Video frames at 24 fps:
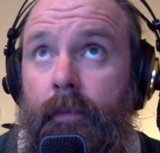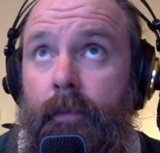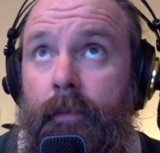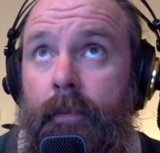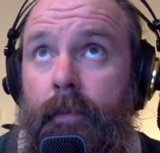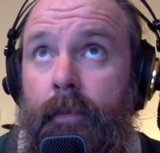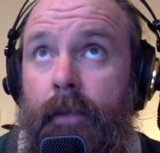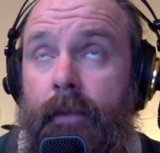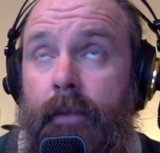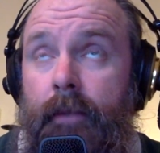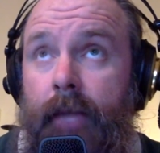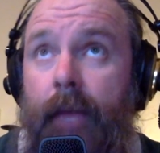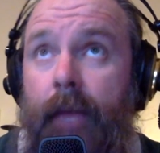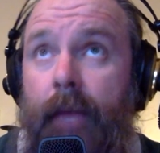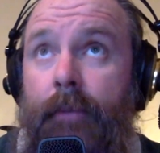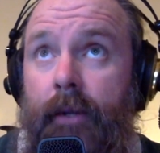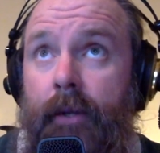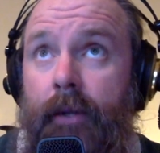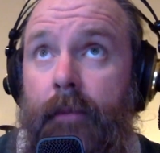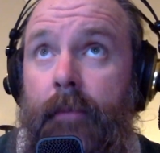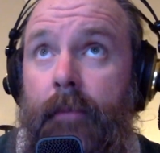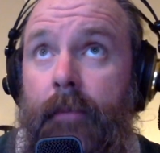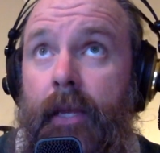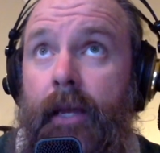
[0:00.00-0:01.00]
this happened
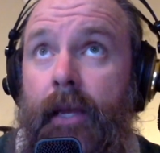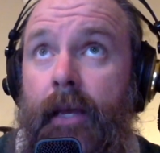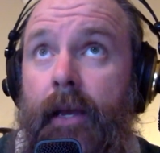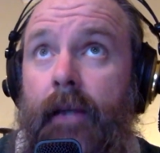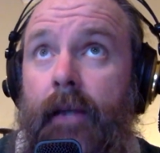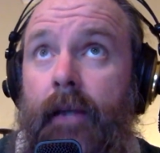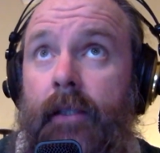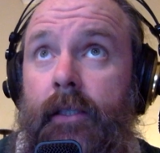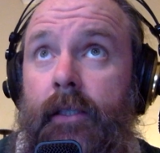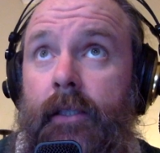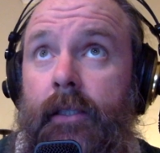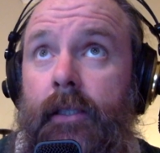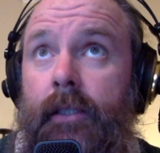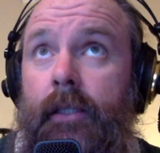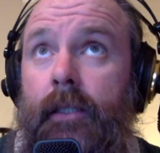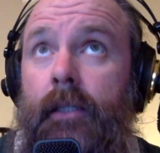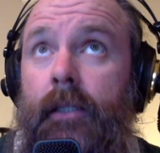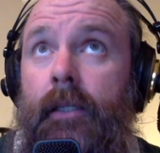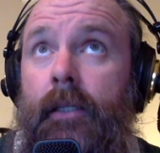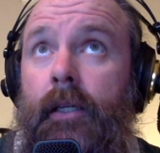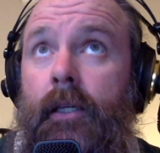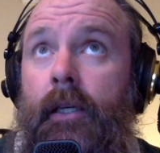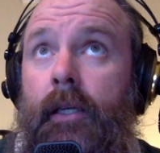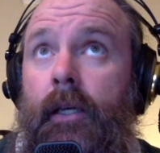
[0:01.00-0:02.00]
to me, actually.
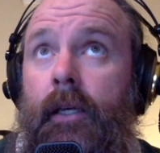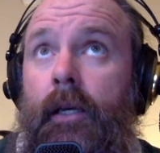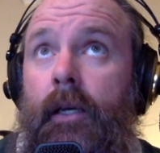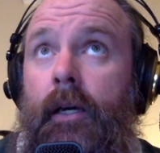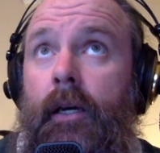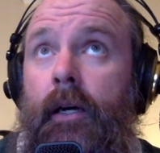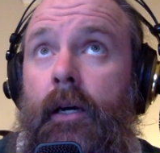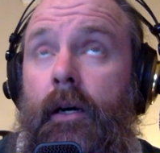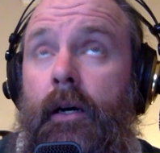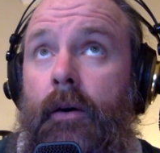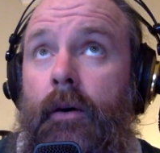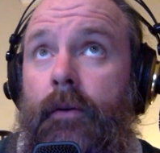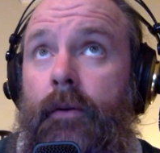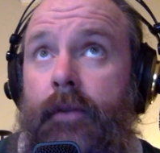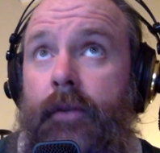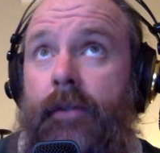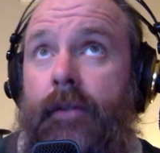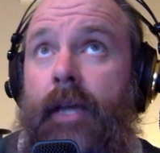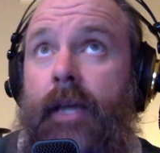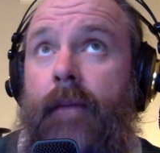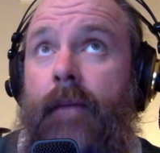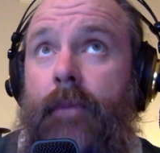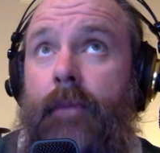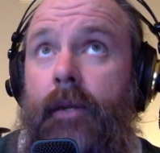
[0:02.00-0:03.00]
Or
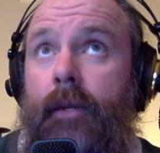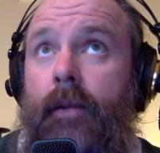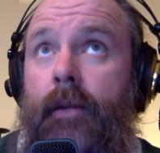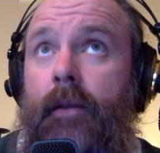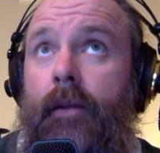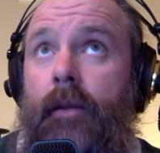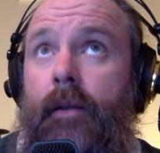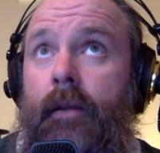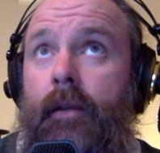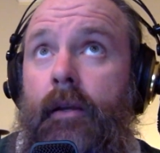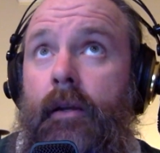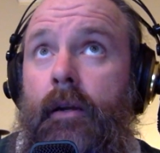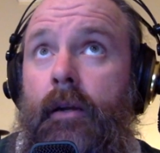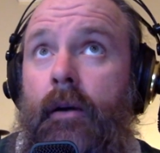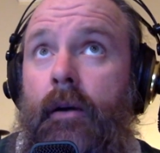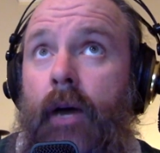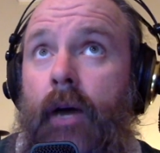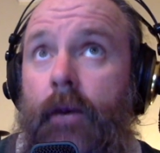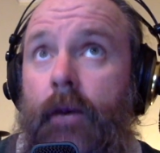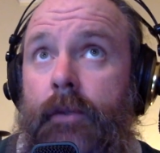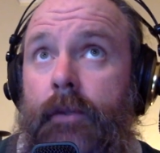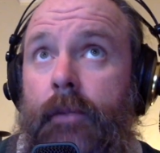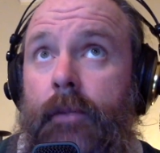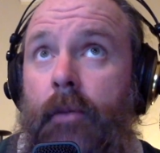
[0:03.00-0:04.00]
this happened to, you know,
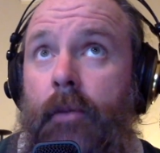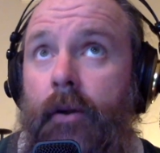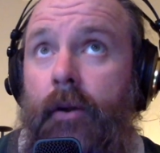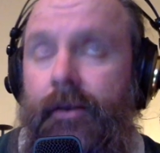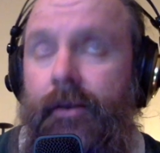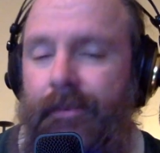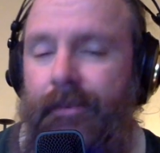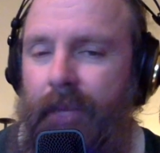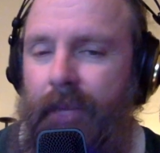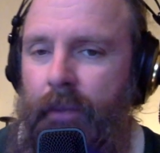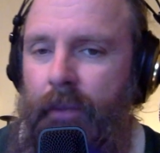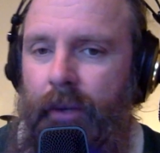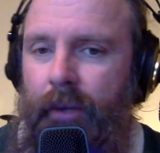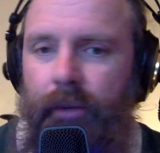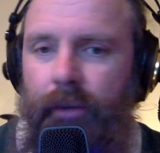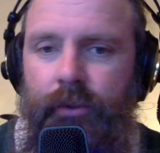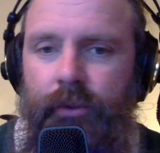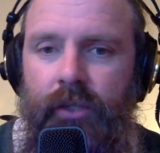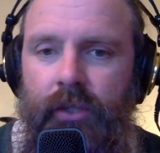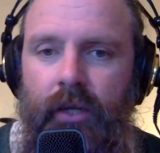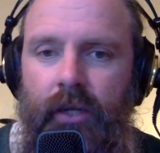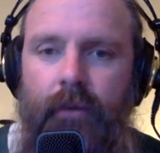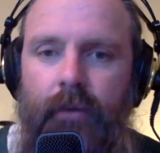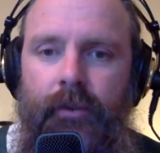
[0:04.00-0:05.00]
I was a part of this. Man, when I
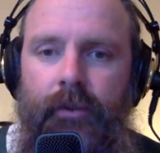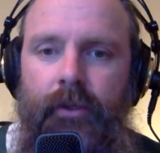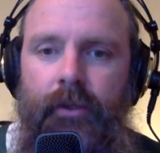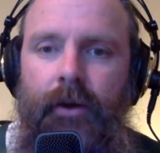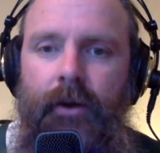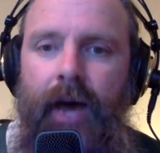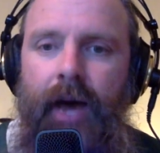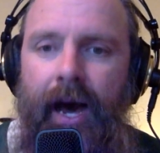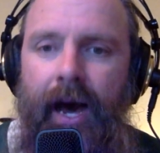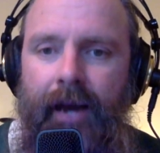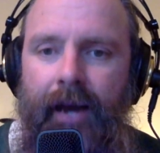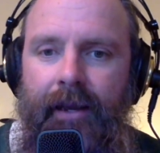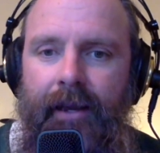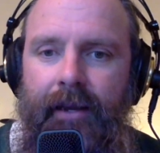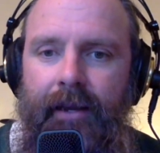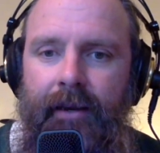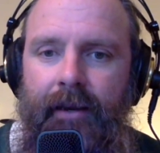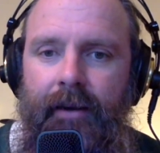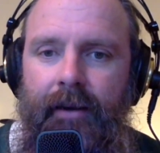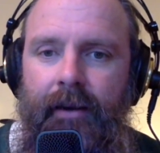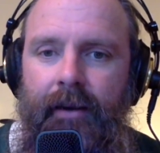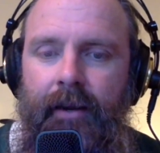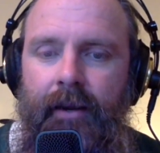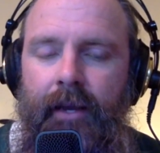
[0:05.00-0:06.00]
was young, I was a little
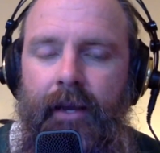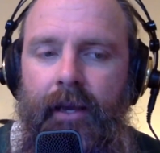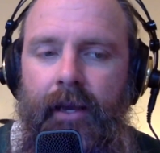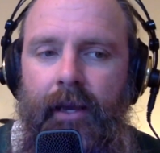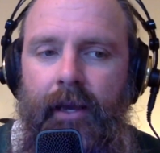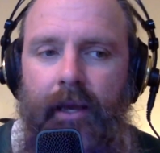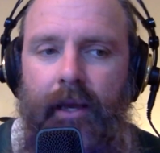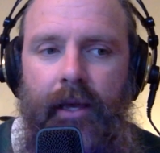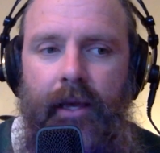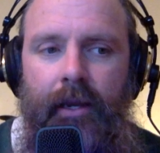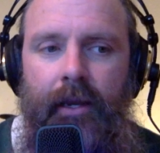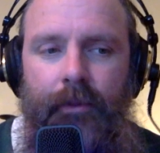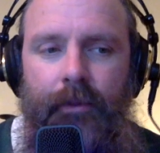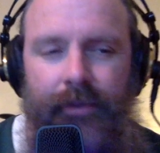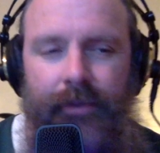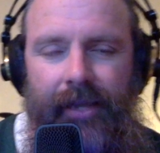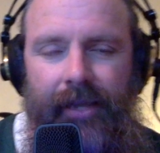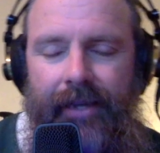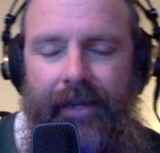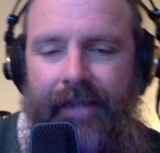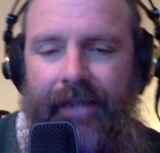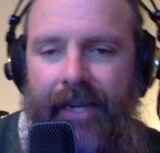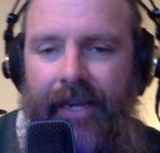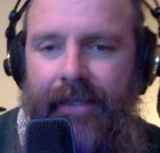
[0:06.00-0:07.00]
hot-headed, and it was
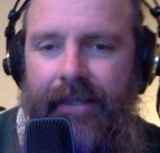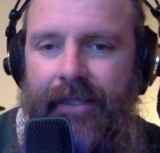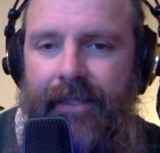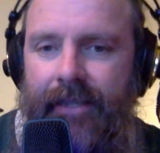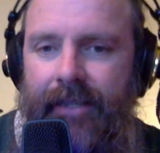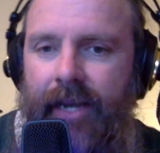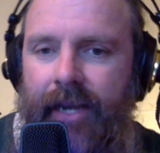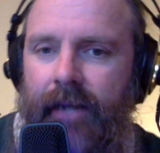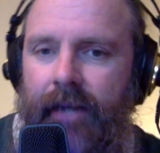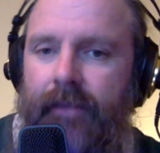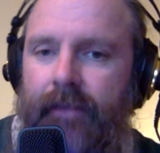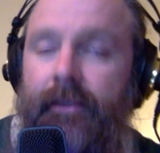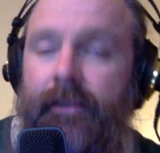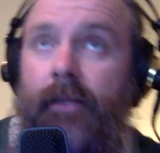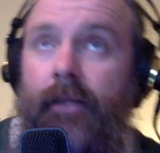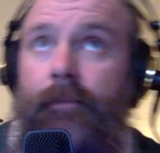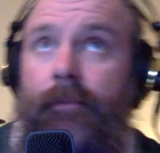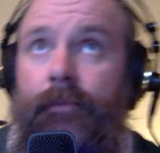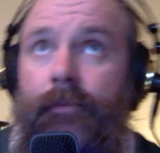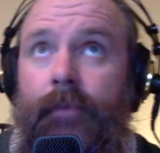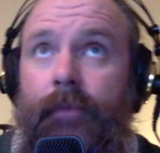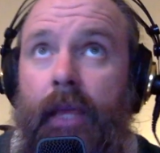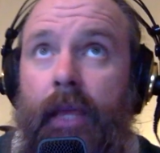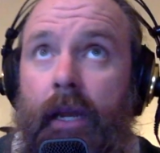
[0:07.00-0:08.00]
like
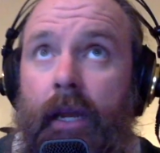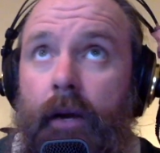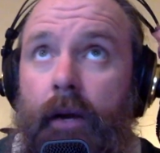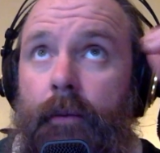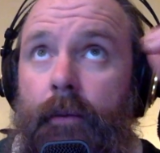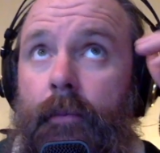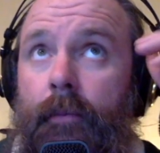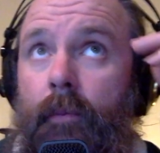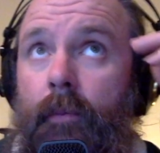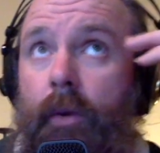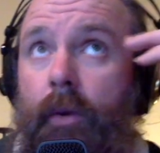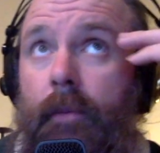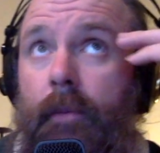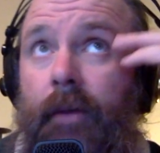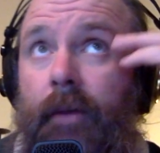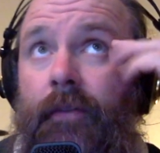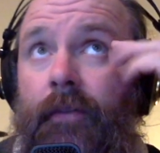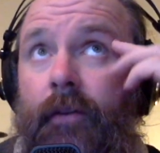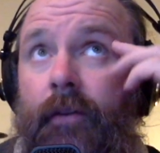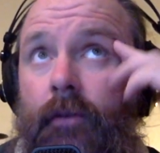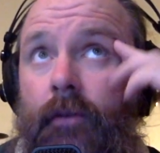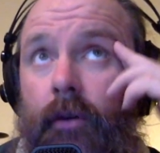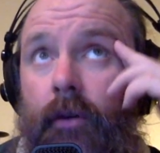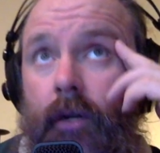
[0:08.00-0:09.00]
1990-something, and one of my
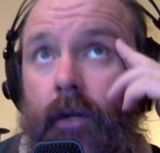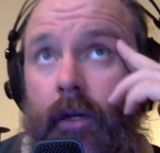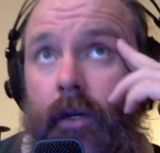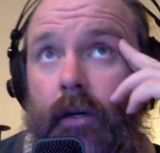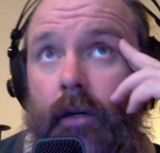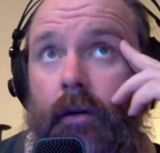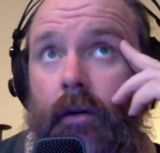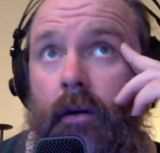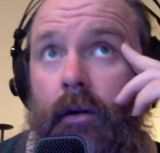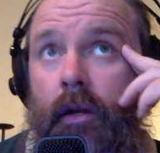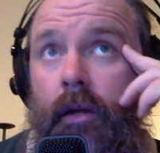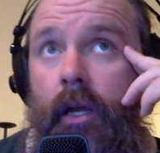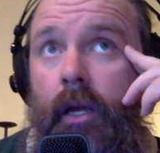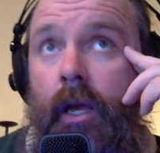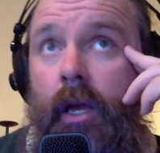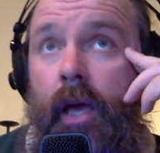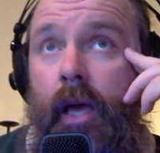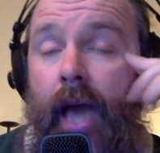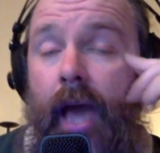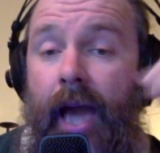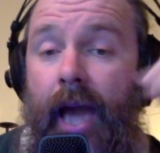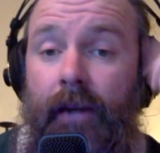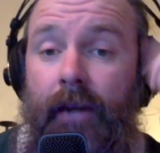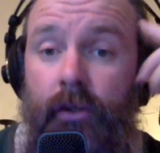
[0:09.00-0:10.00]
favorite
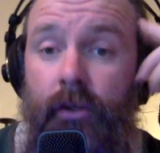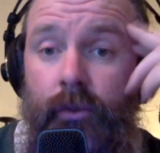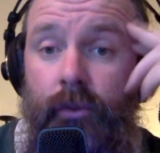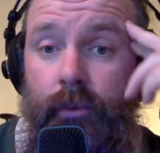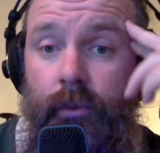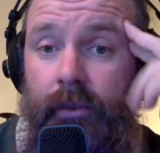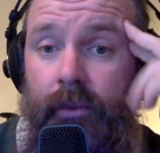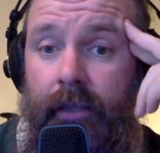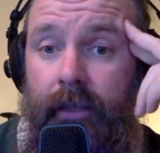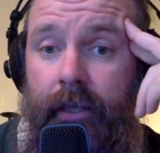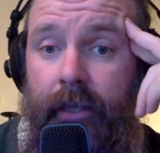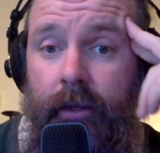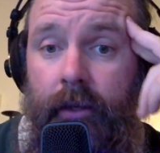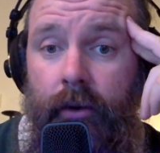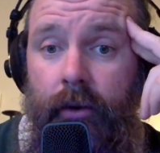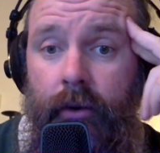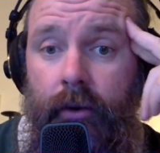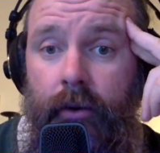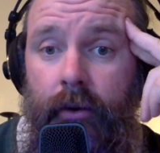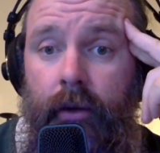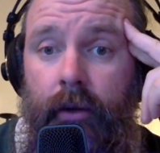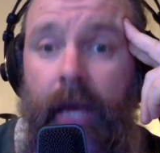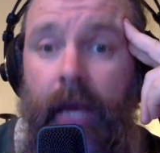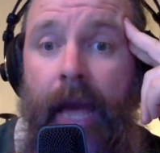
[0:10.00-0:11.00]
actors was
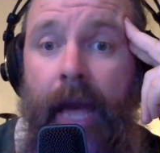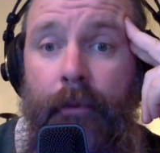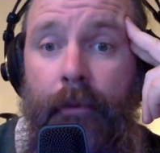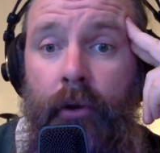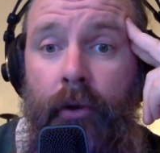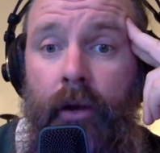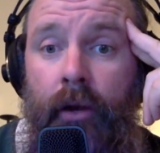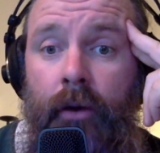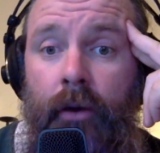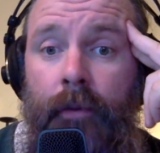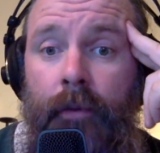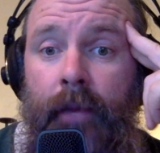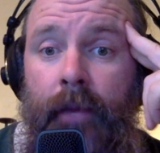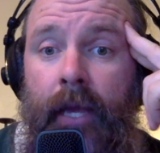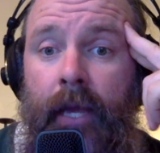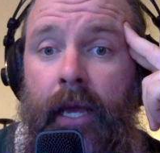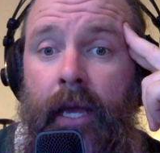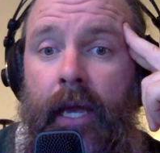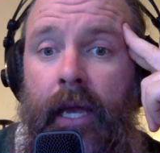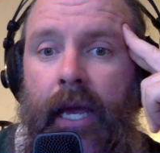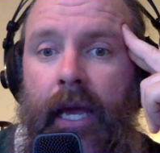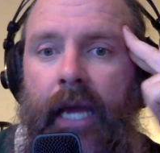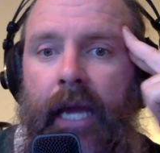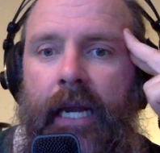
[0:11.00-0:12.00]
Leonardo DiCaprio,
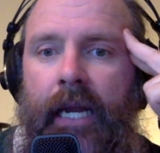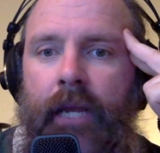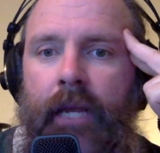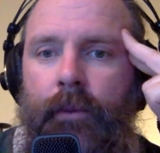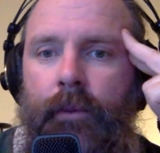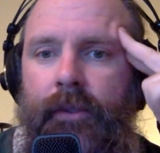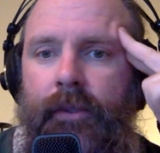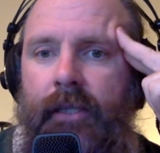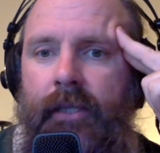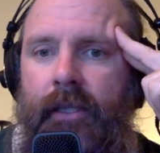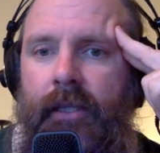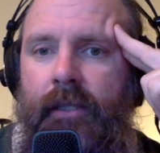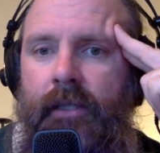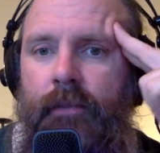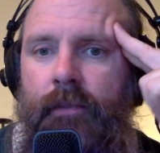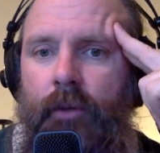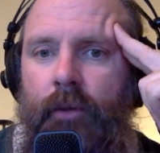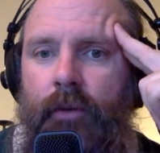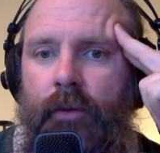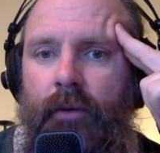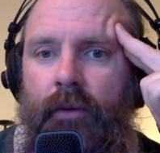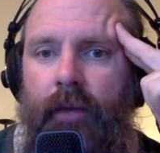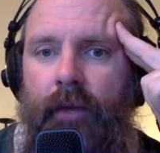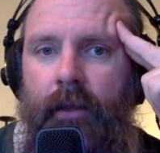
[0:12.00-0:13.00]
and he was in this
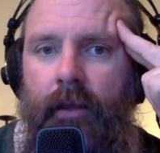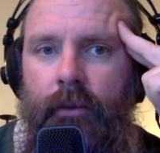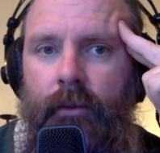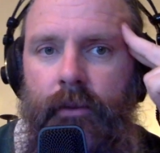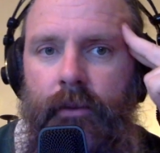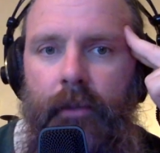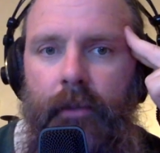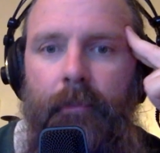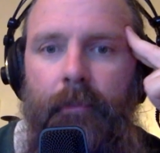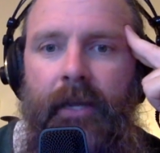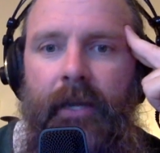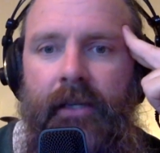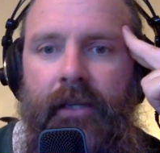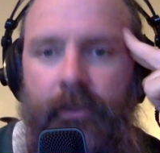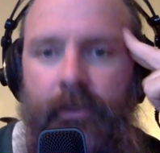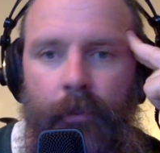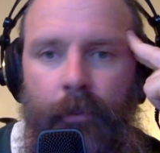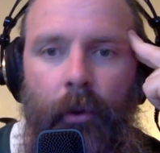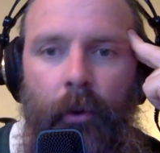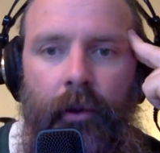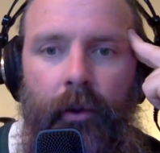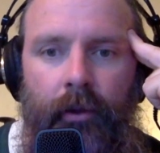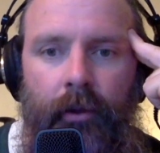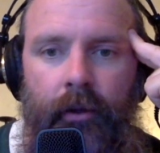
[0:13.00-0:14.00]
movie, and there was a big
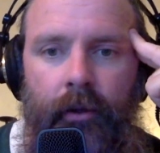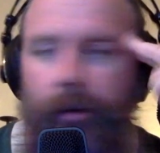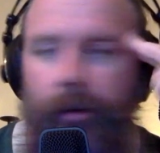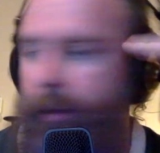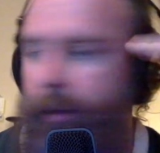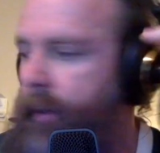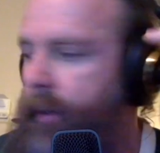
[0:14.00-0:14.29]
spoiler,